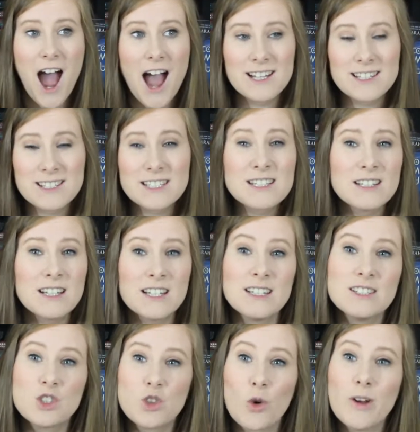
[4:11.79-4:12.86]
I still
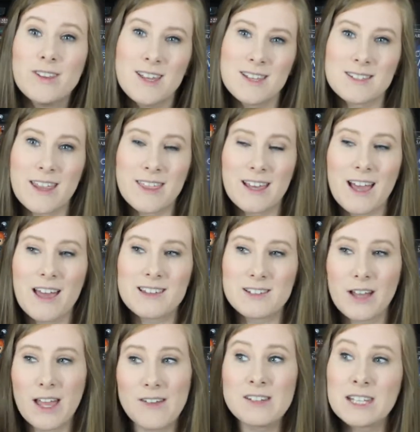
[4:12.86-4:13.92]
enjoyed this. I think I
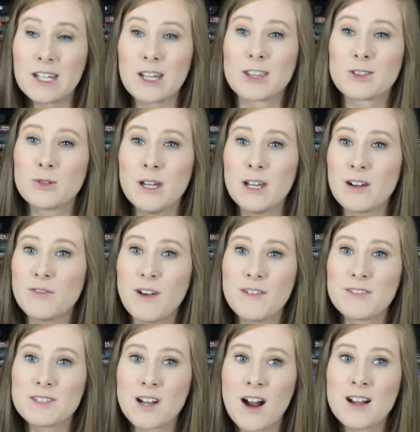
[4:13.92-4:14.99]
still give it like a 3 out of
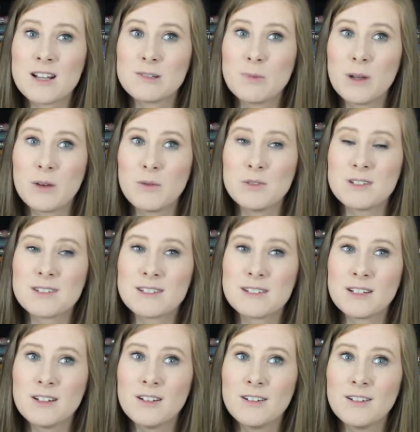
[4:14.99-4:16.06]
5 stars, but it was
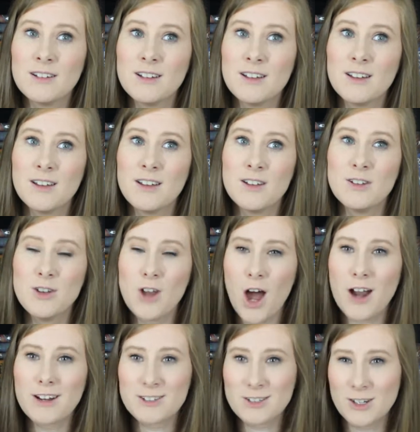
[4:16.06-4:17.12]
still
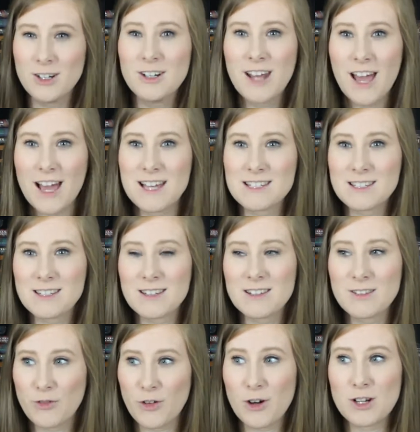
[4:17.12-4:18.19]
not as good as
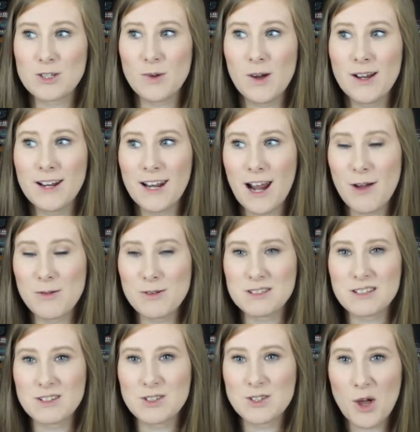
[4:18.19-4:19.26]
the first one, and I
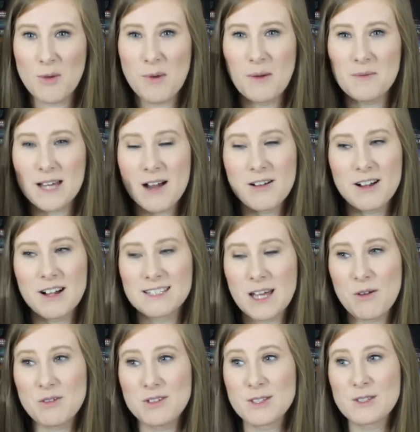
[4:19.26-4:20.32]
was so bummed out because
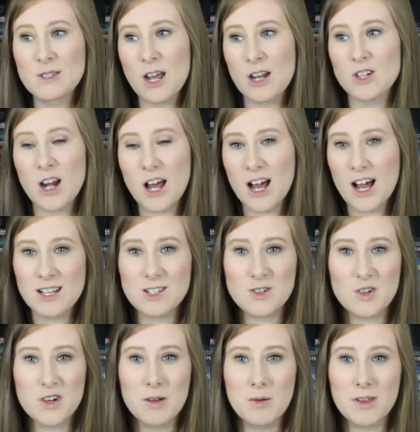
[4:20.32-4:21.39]
I was such on a hot
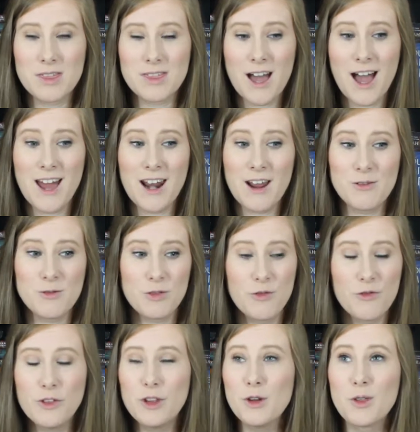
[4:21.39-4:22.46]
streak with that, and I
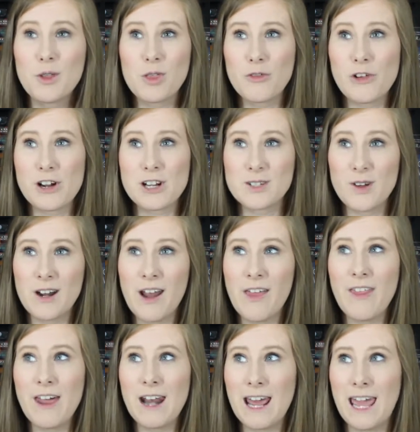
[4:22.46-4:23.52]
flew through the first one
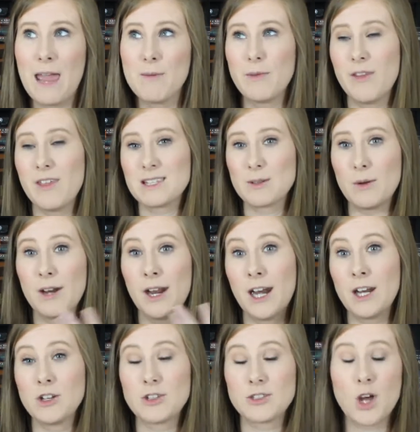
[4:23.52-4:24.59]
and then I came to this one and
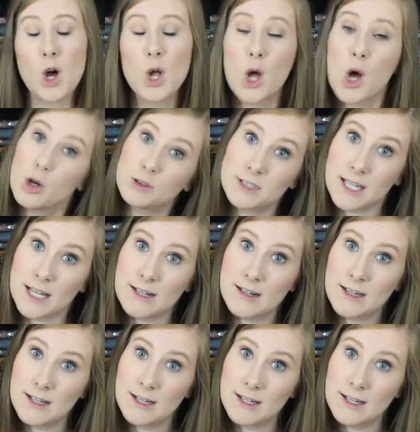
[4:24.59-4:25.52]
it just all halted.